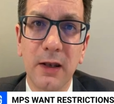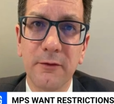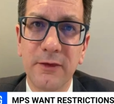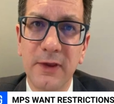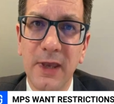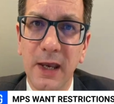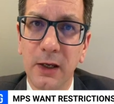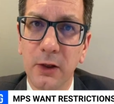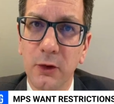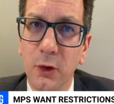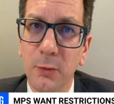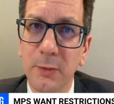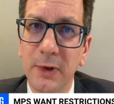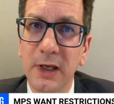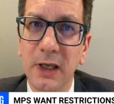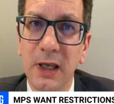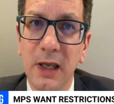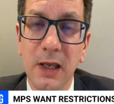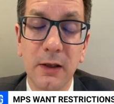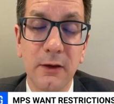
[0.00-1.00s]
of the
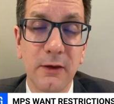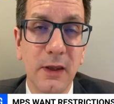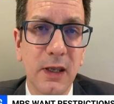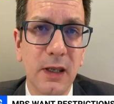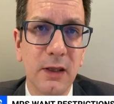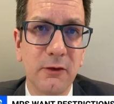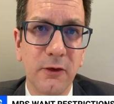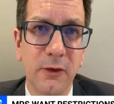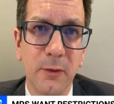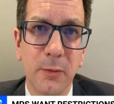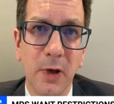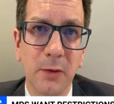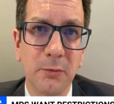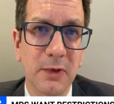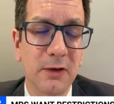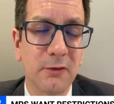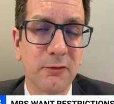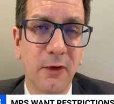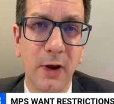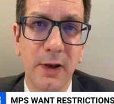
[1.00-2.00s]
economic hit and hit to the
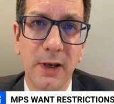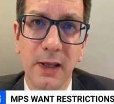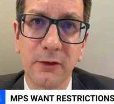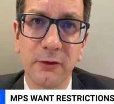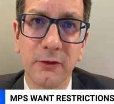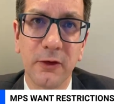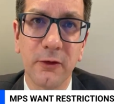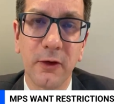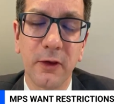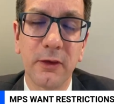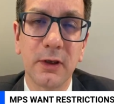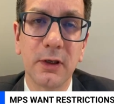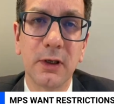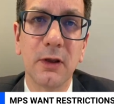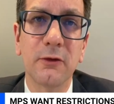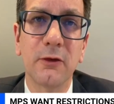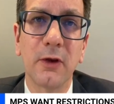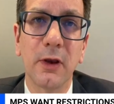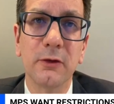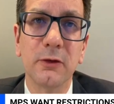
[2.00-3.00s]
public finances. I think
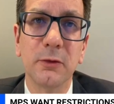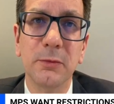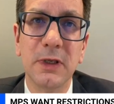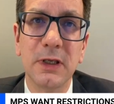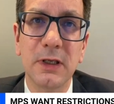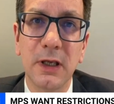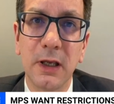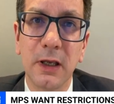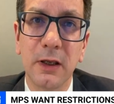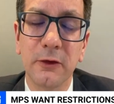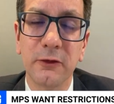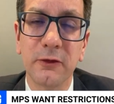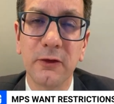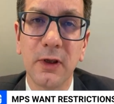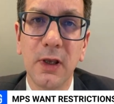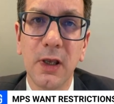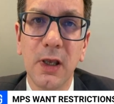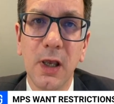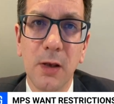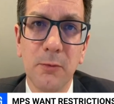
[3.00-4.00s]
it's going to be years
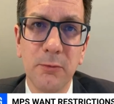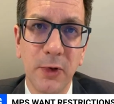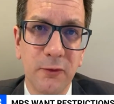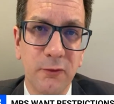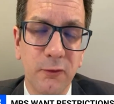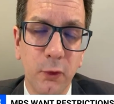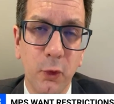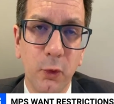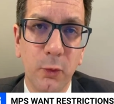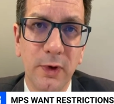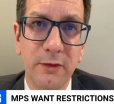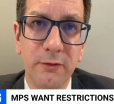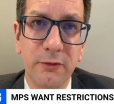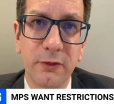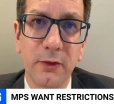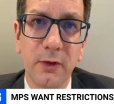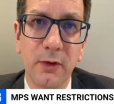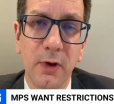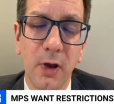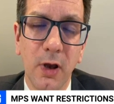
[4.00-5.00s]
before we've
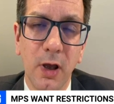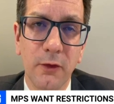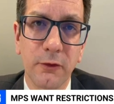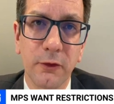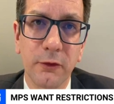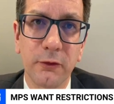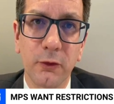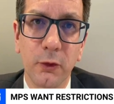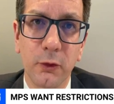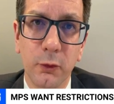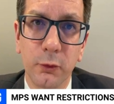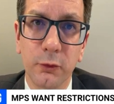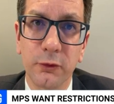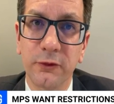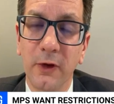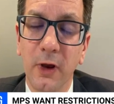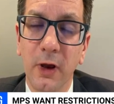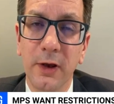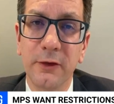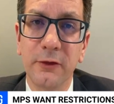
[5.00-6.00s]
uh, understood all
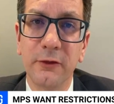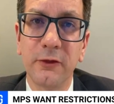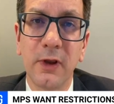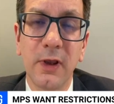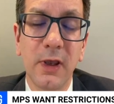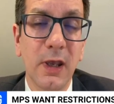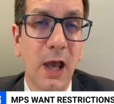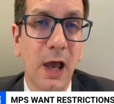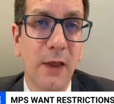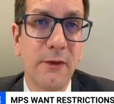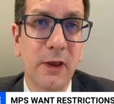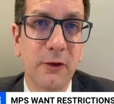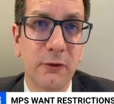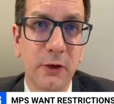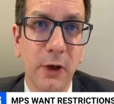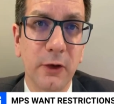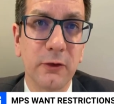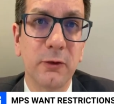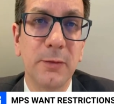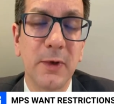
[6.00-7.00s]
sides. And there's
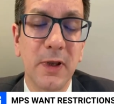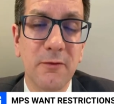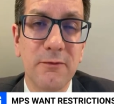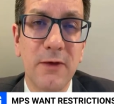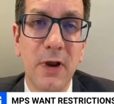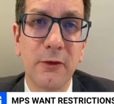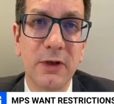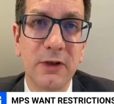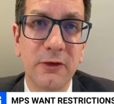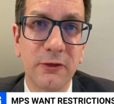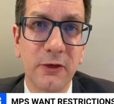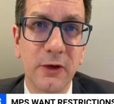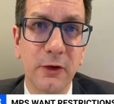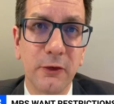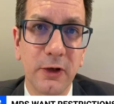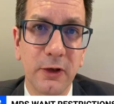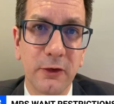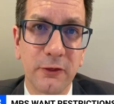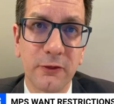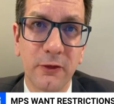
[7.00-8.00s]
going to be a very
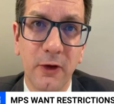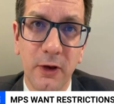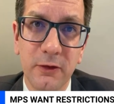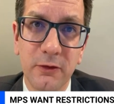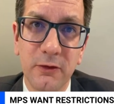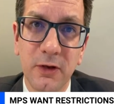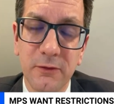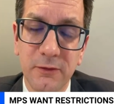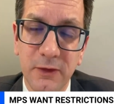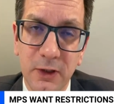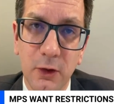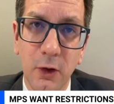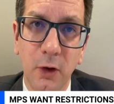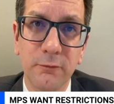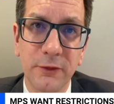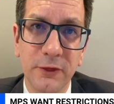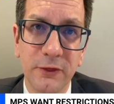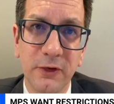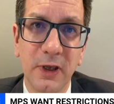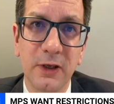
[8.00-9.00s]
serious scientific
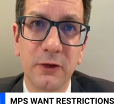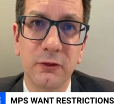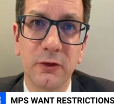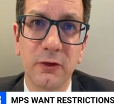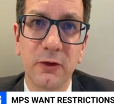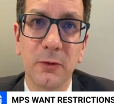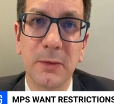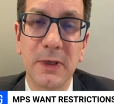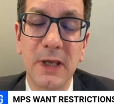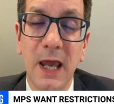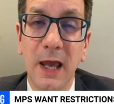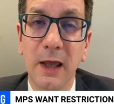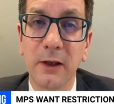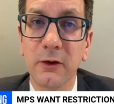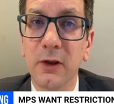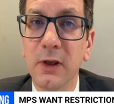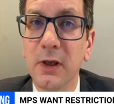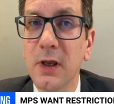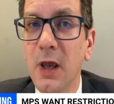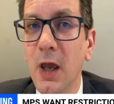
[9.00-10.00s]
conversation to be had
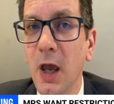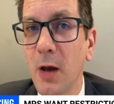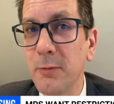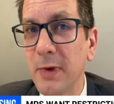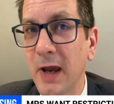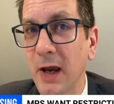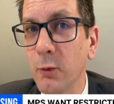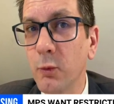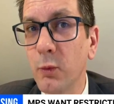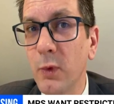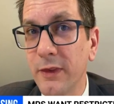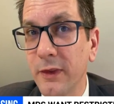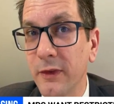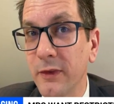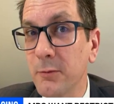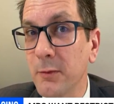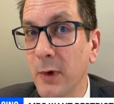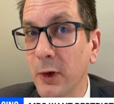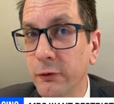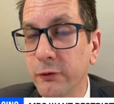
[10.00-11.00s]
about whether the
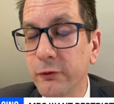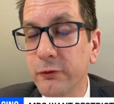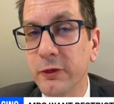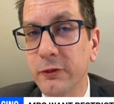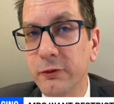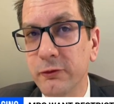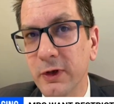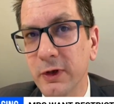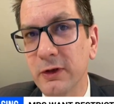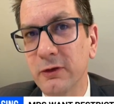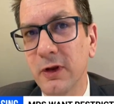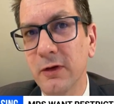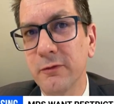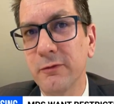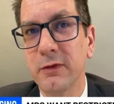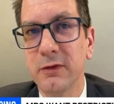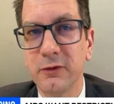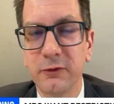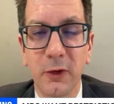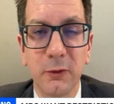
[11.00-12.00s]
most restrictive
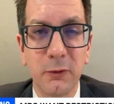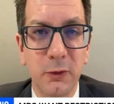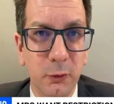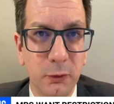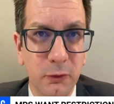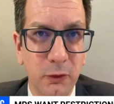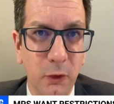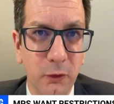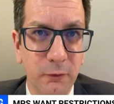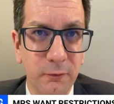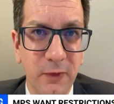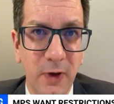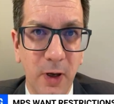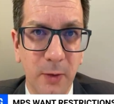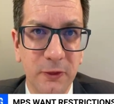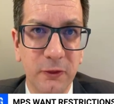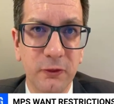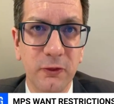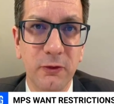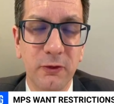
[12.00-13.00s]
so called non
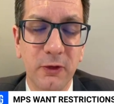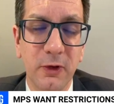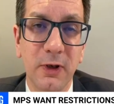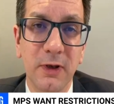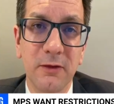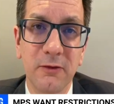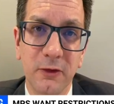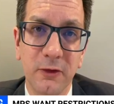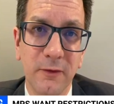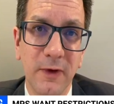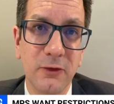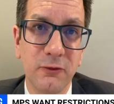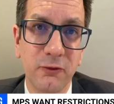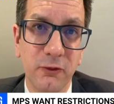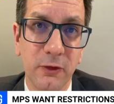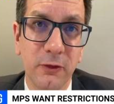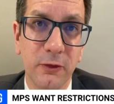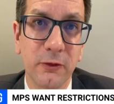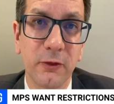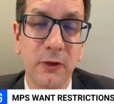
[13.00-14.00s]
pharmaceutical
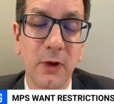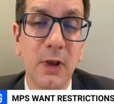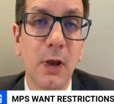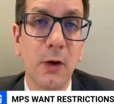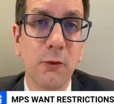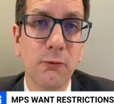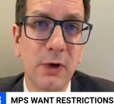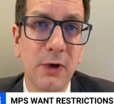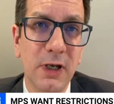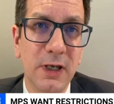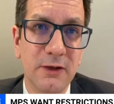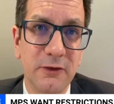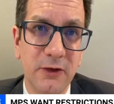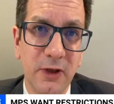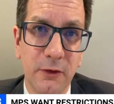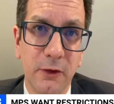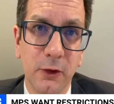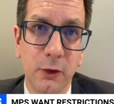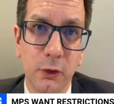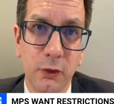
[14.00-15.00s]
interventions really
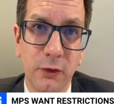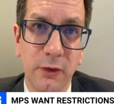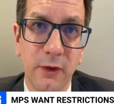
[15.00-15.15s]
did the good